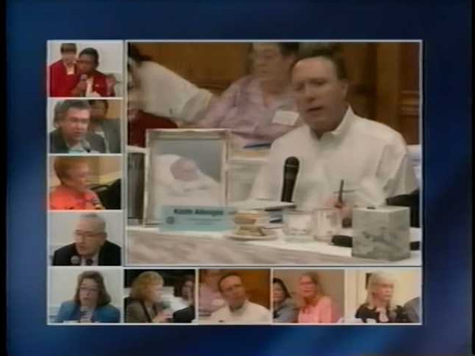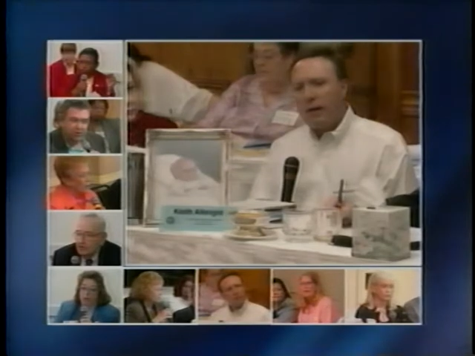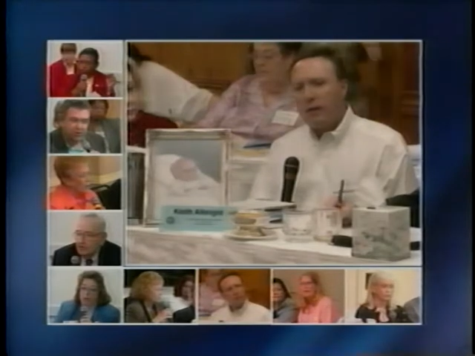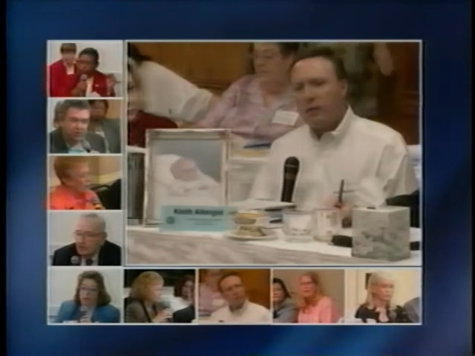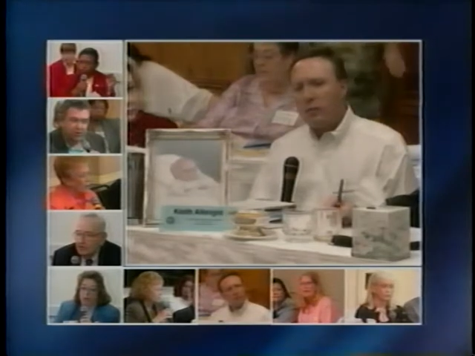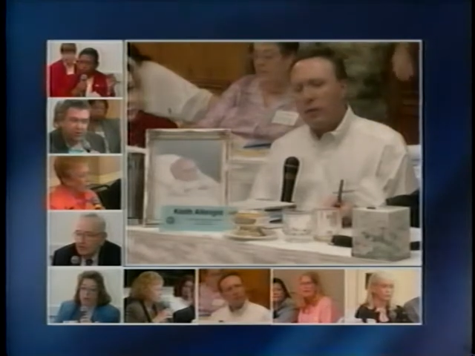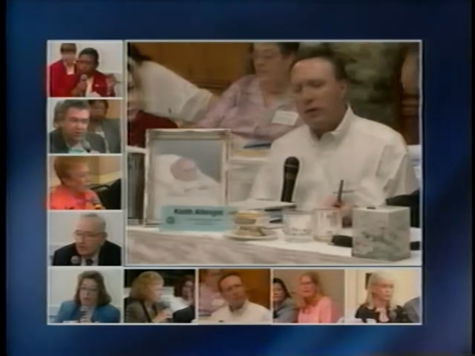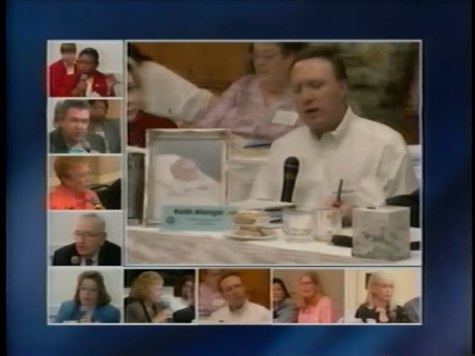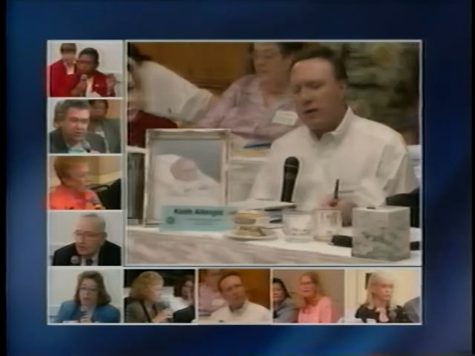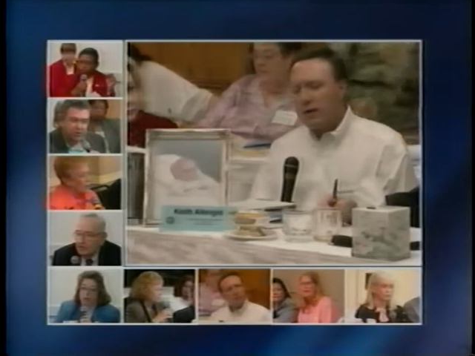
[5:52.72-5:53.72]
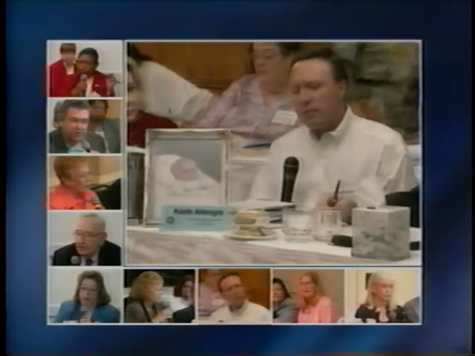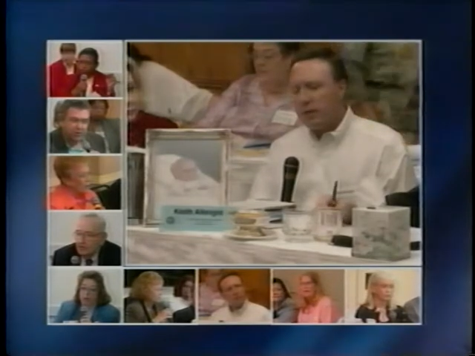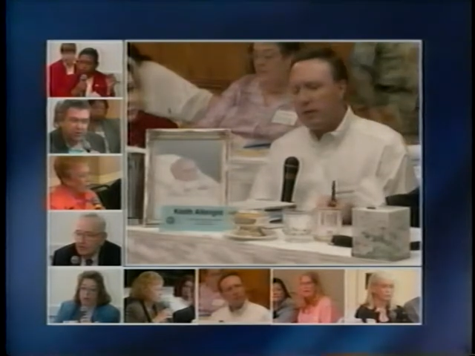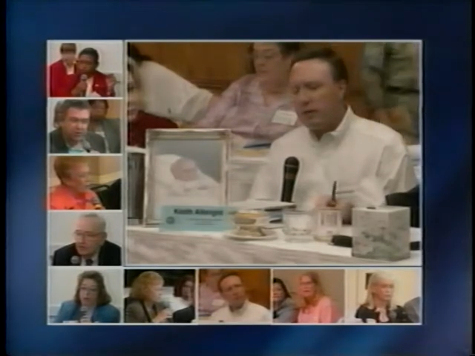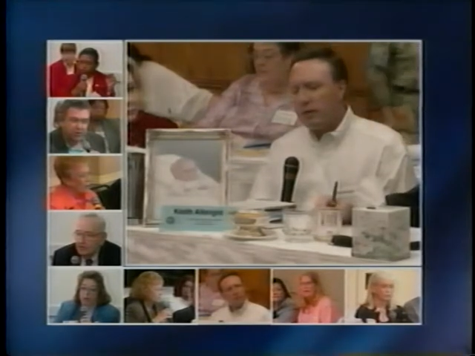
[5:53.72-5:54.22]
It's well
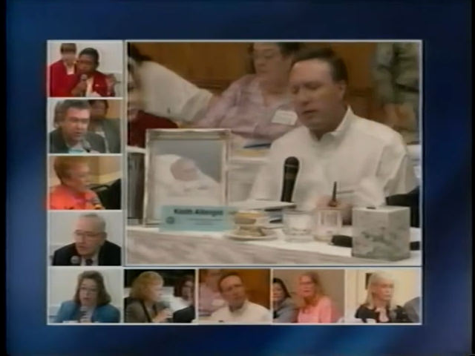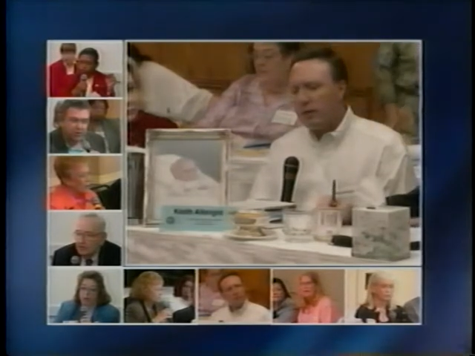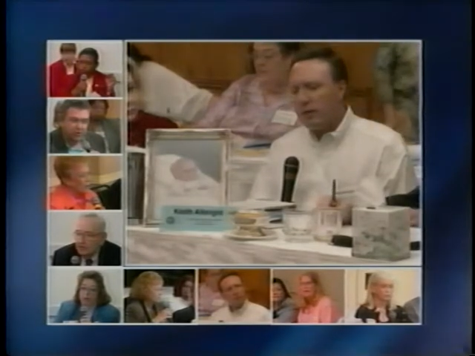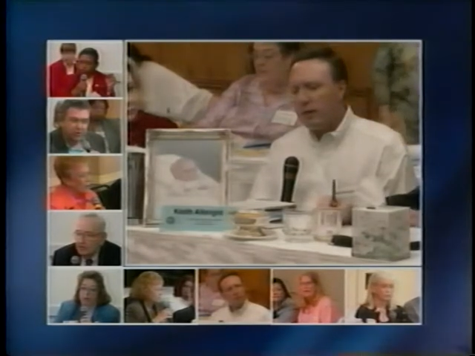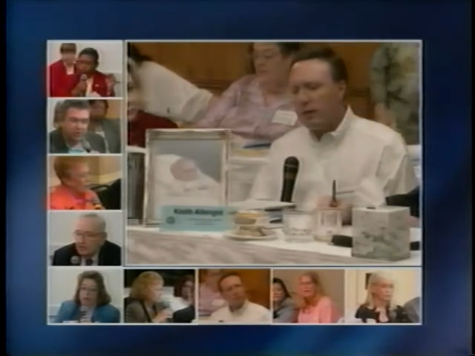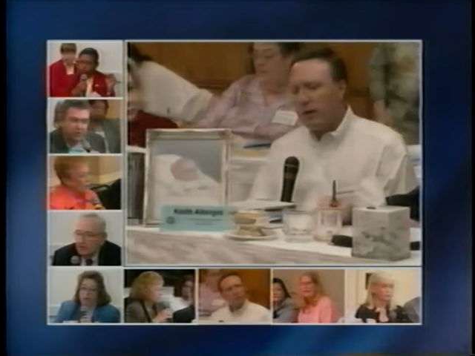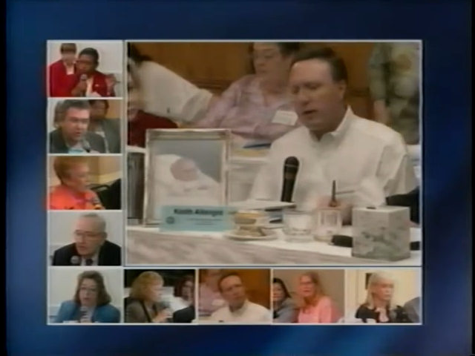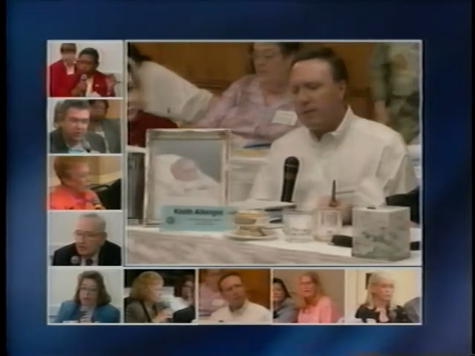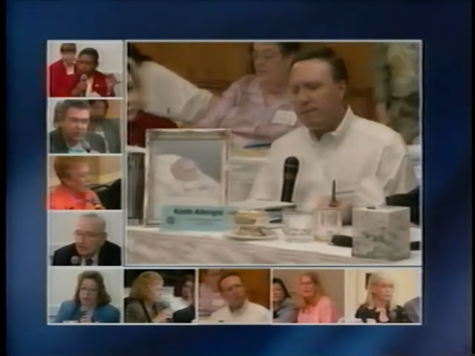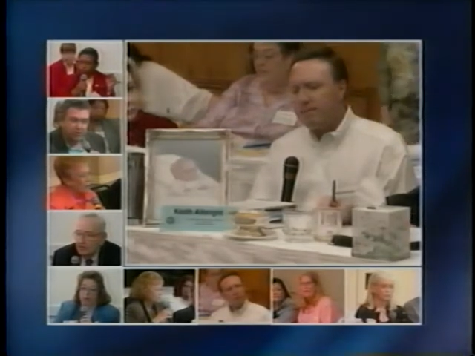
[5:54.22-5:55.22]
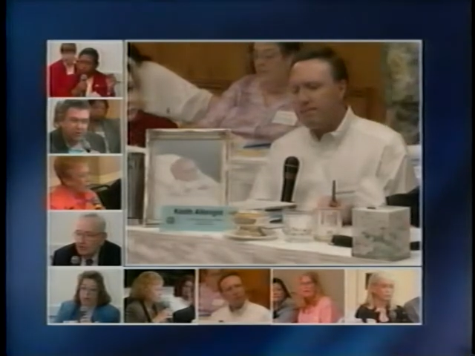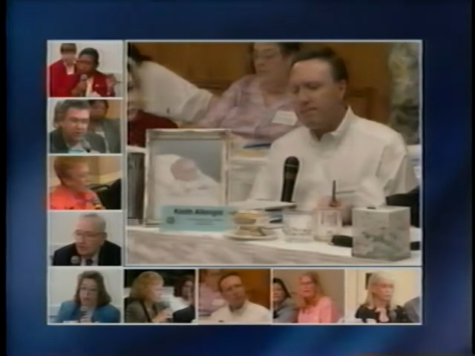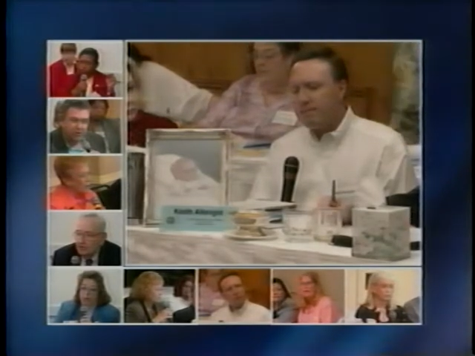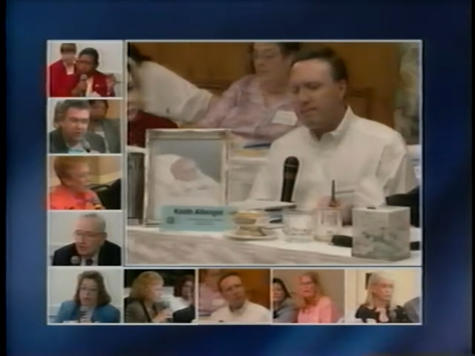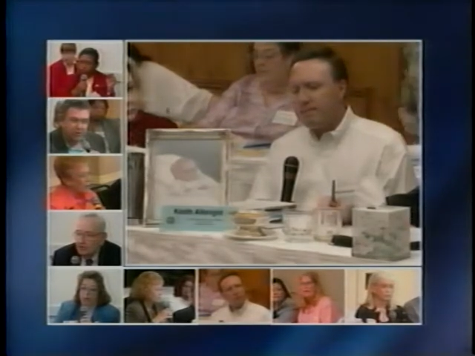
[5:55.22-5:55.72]
documented. Um,
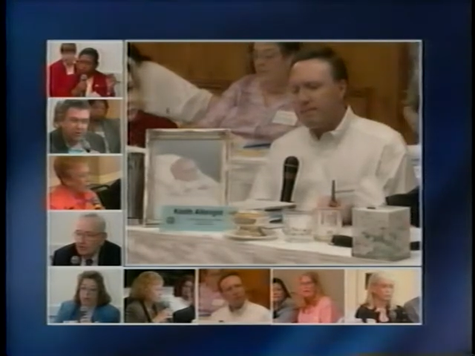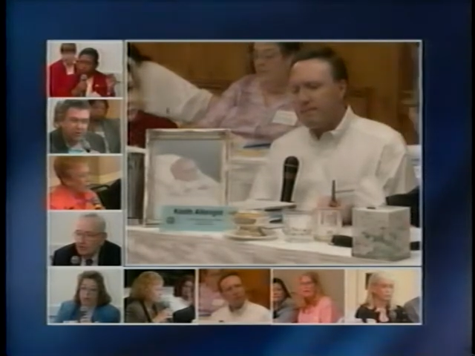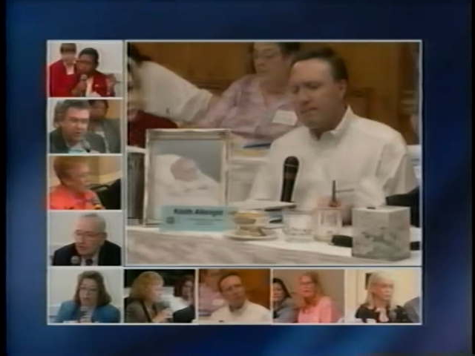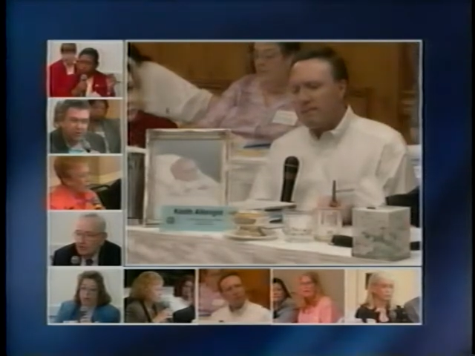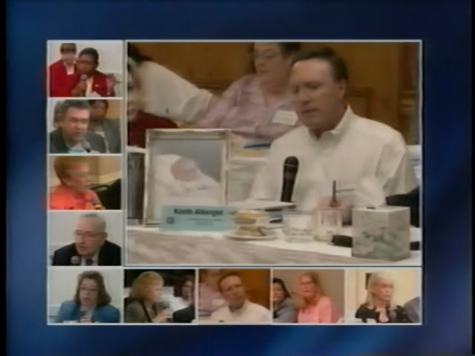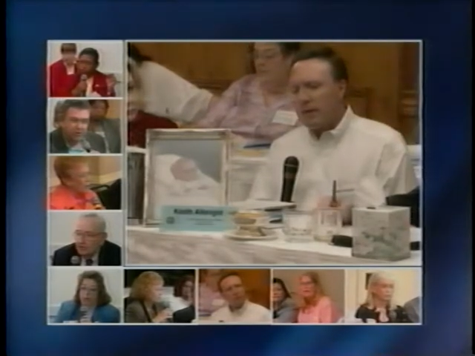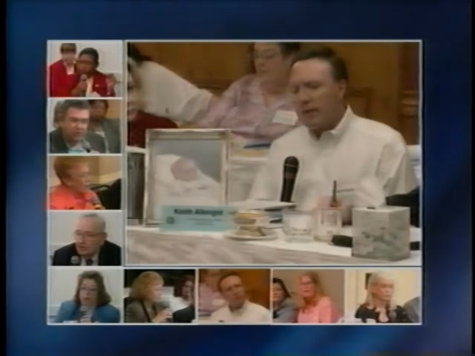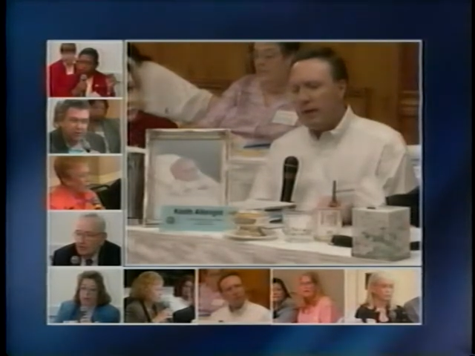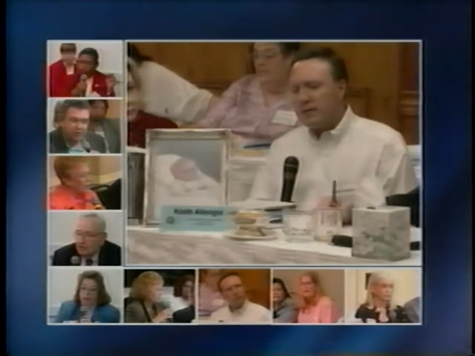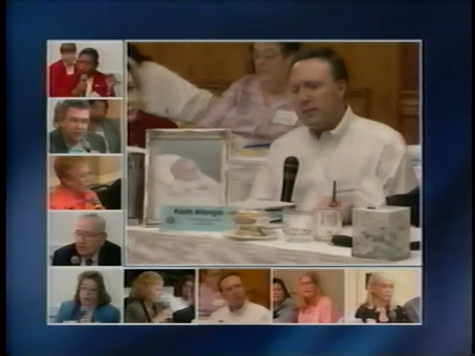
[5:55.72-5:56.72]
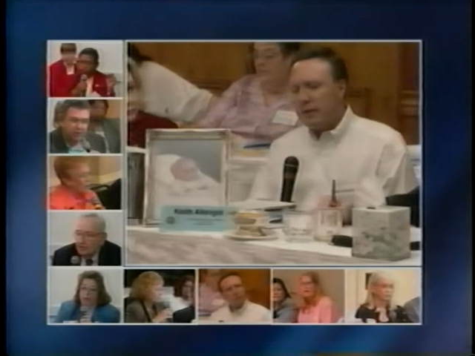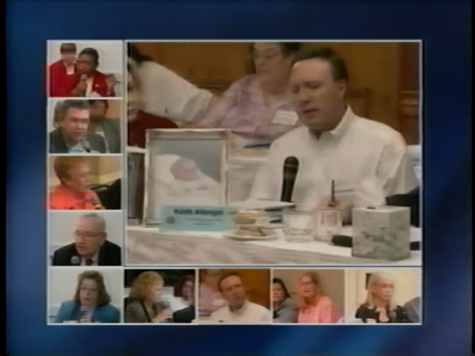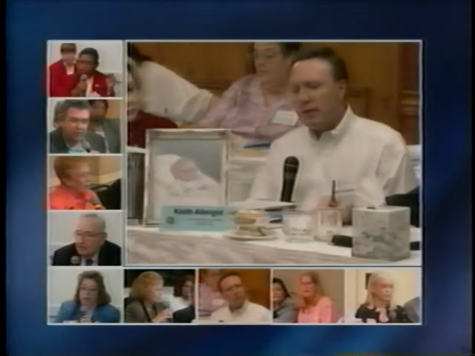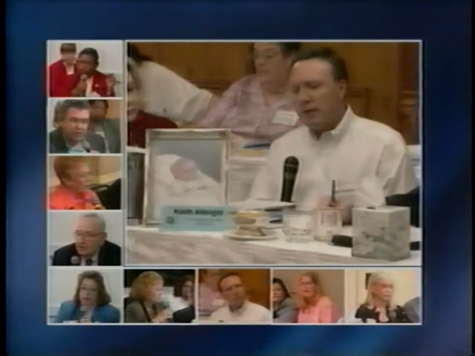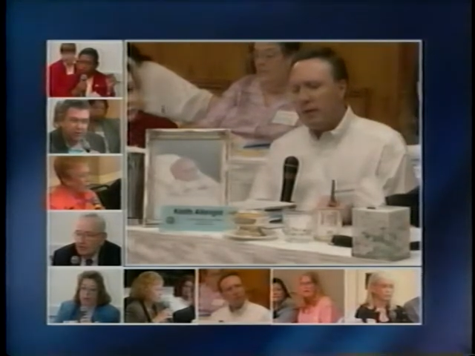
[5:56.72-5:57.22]
that's been